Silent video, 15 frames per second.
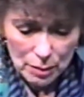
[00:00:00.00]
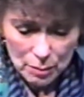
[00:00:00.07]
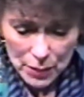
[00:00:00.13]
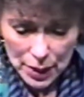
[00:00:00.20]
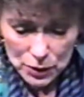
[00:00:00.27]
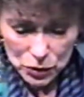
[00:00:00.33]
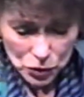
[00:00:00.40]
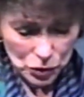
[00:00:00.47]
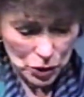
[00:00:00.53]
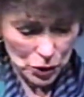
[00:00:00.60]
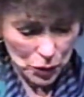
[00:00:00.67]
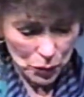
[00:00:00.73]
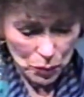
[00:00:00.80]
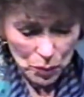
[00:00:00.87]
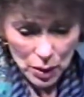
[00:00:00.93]
might
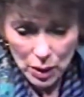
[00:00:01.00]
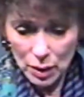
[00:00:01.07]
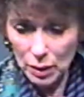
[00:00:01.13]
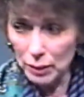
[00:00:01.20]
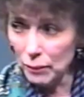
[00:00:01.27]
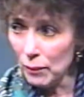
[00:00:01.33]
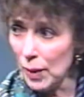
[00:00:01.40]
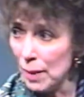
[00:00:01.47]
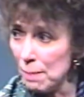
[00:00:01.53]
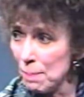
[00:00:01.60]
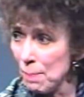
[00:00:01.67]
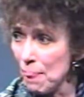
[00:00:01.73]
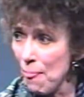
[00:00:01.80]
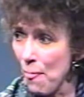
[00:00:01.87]
show. Uh, um,